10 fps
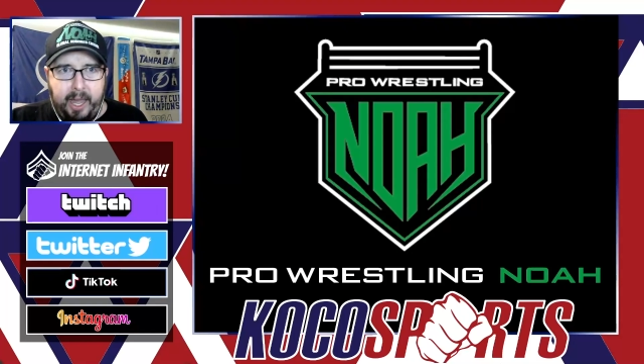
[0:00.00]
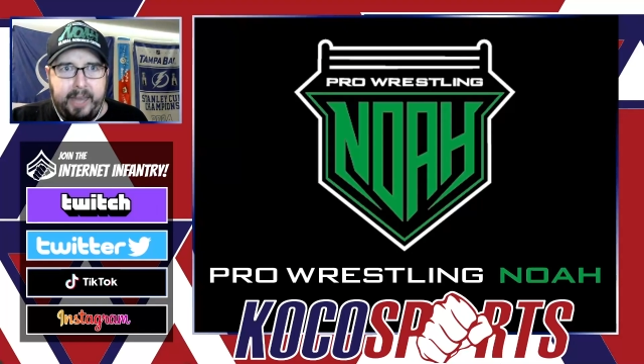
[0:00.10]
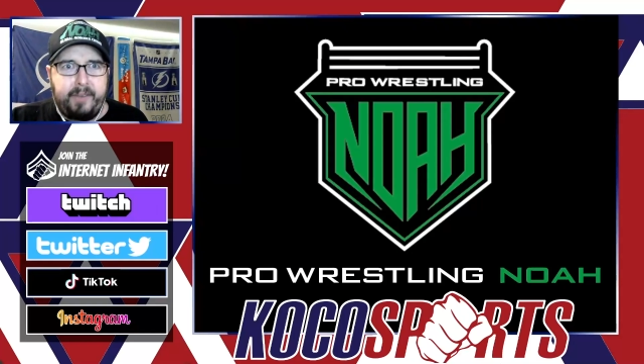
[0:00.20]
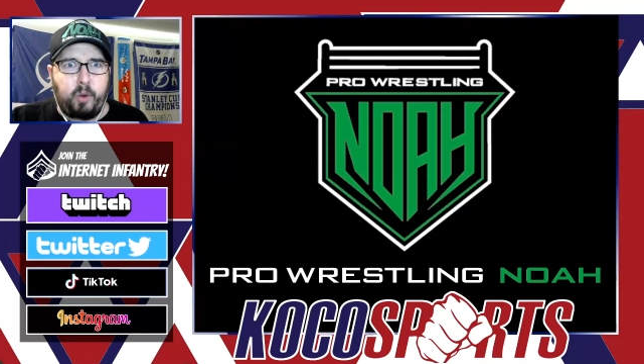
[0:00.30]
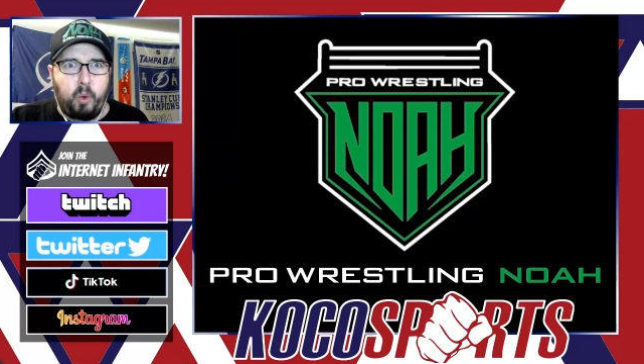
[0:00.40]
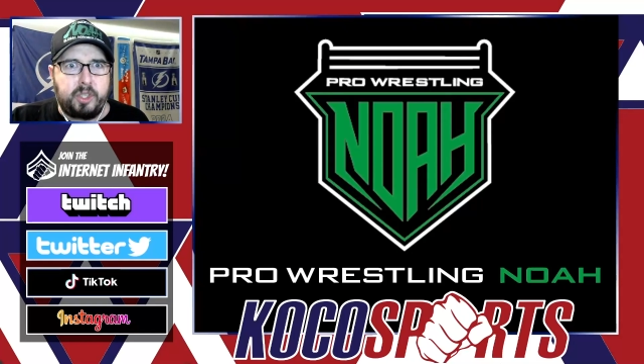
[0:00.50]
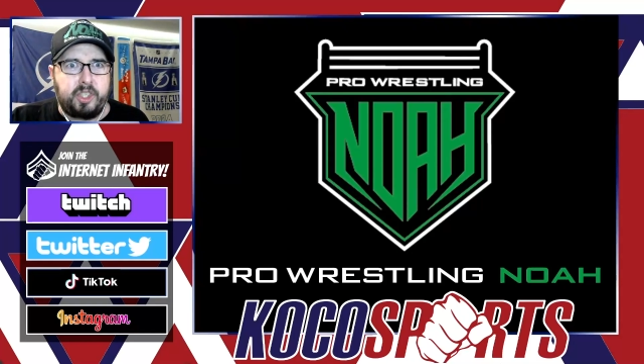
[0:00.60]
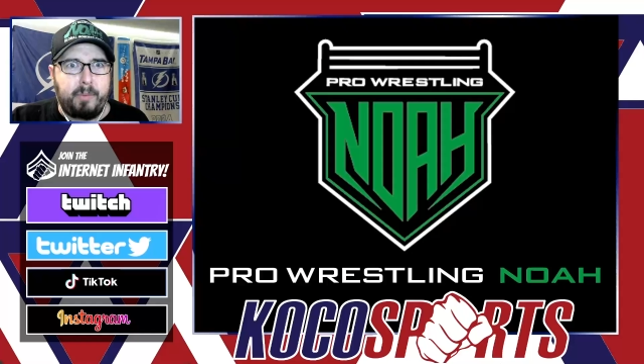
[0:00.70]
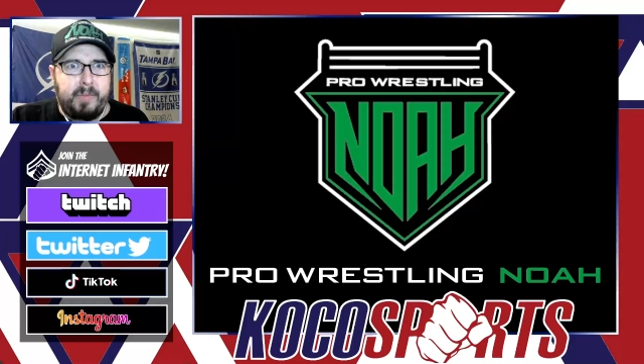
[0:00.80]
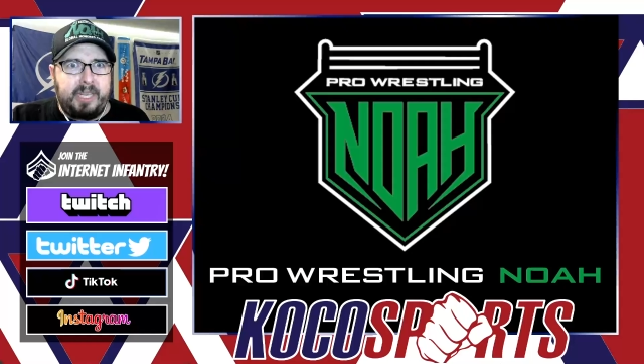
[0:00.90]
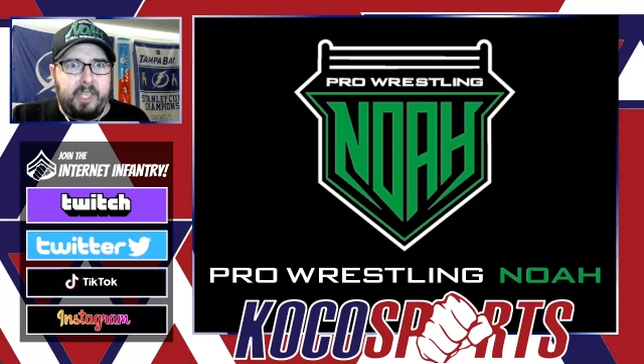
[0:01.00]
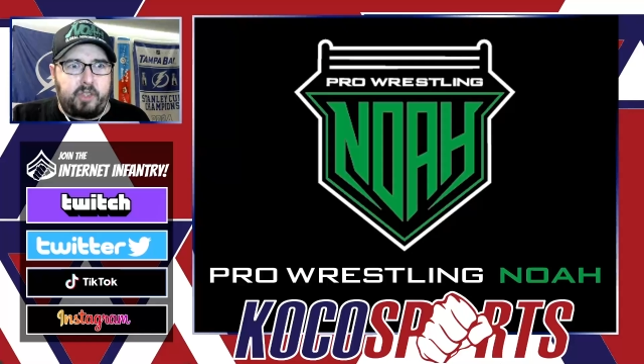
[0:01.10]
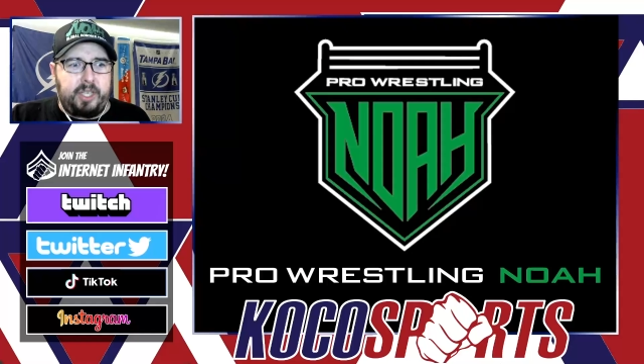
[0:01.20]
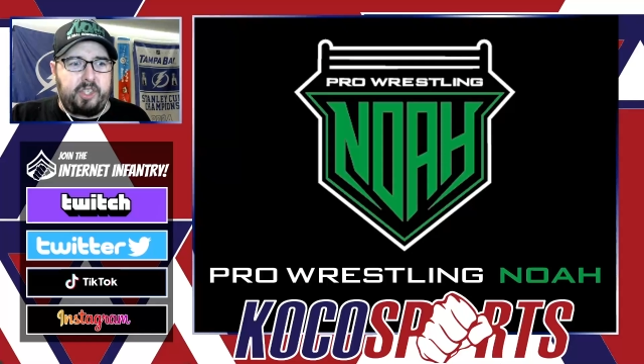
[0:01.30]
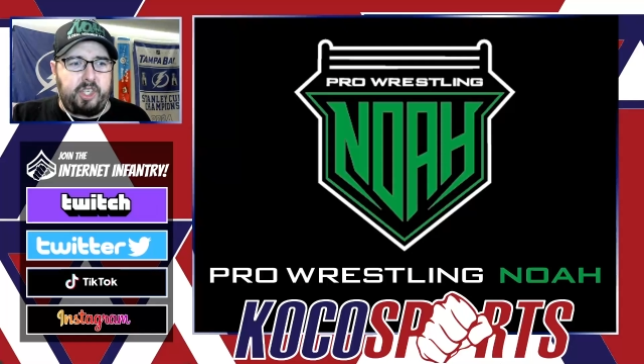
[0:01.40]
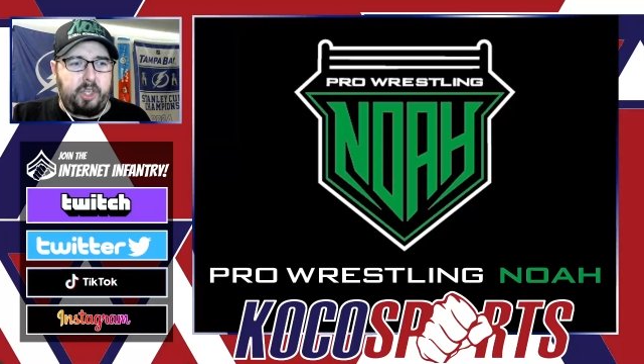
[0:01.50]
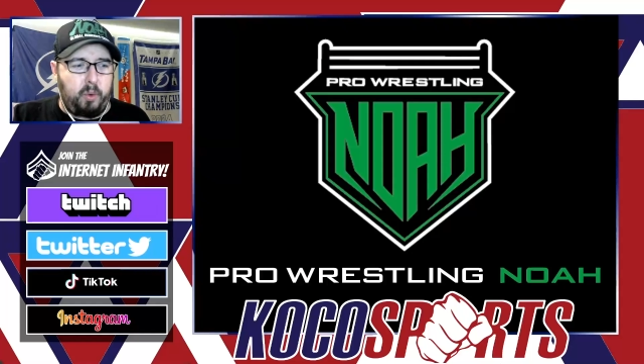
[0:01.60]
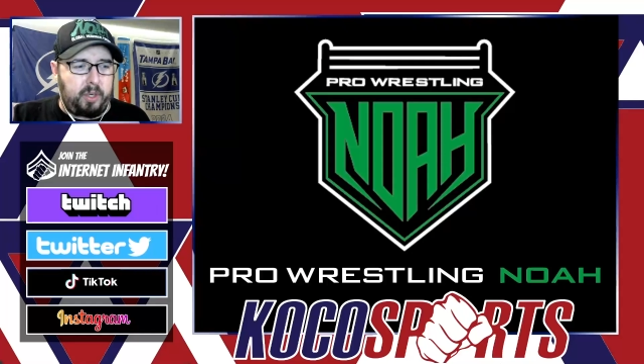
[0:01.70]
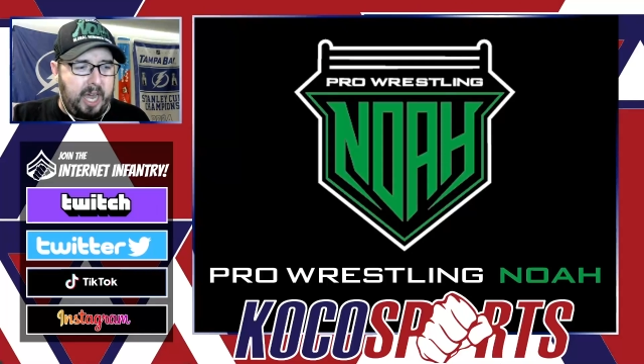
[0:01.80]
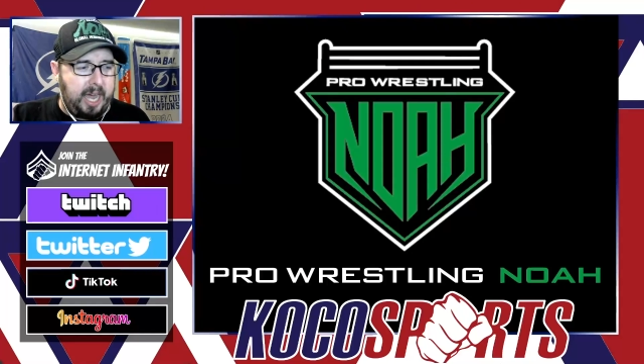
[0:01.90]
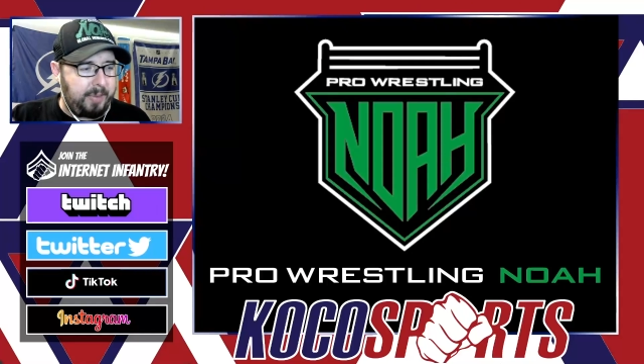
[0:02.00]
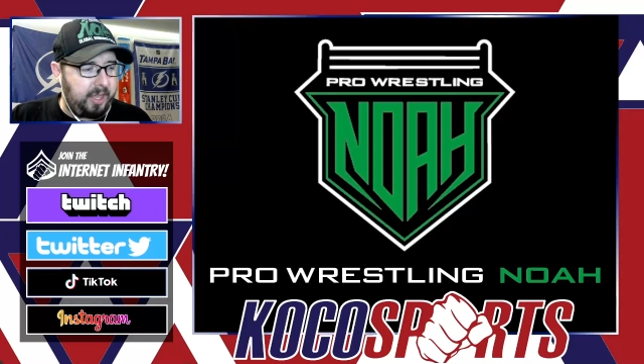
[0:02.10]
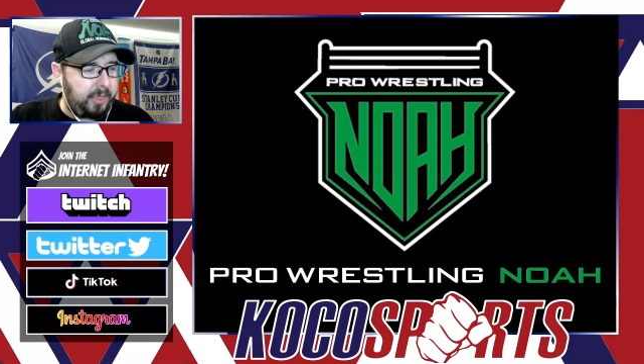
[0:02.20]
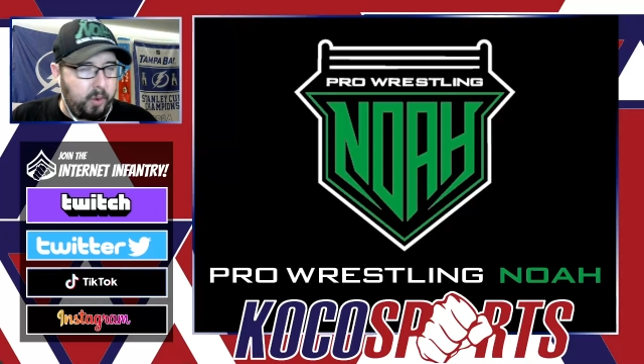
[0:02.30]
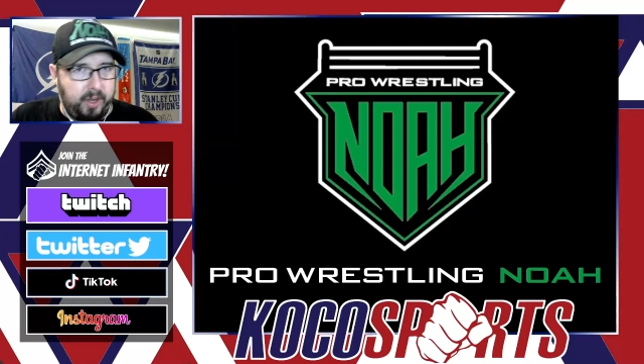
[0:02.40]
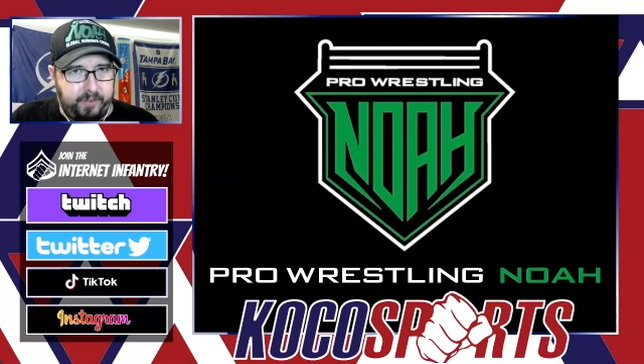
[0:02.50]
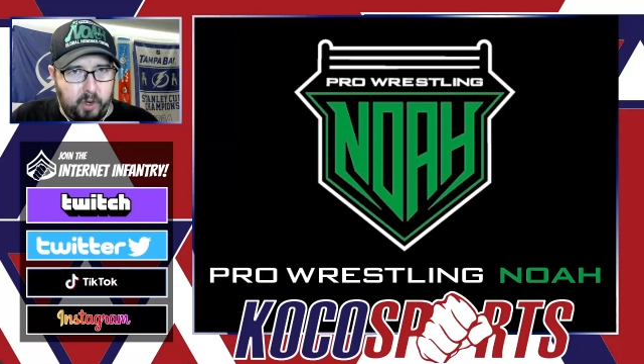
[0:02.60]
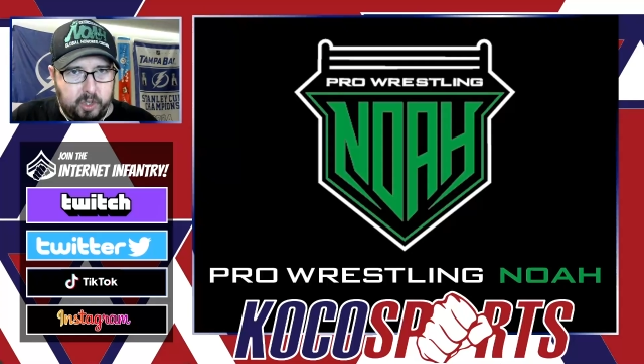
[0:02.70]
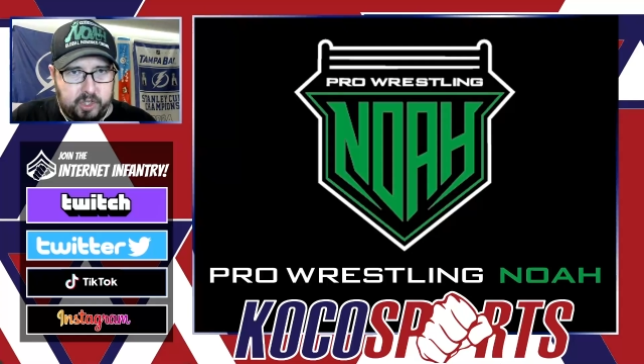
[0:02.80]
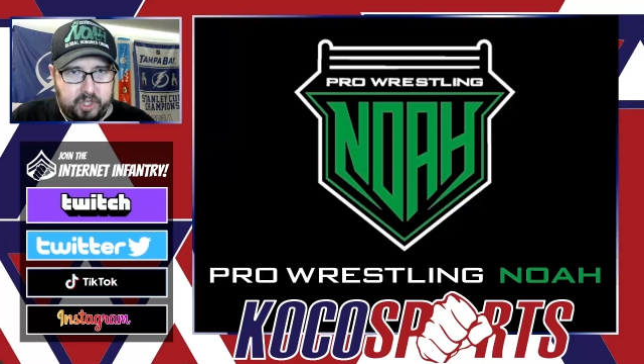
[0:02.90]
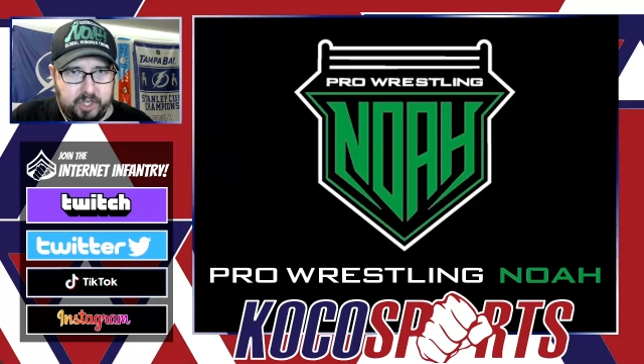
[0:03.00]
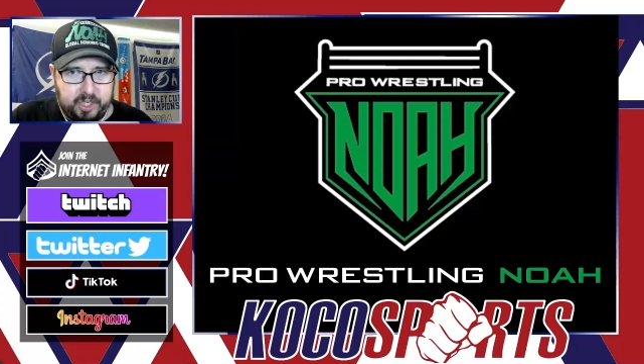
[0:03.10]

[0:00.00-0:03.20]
And of course, the mean streets of Yokohama. 31st.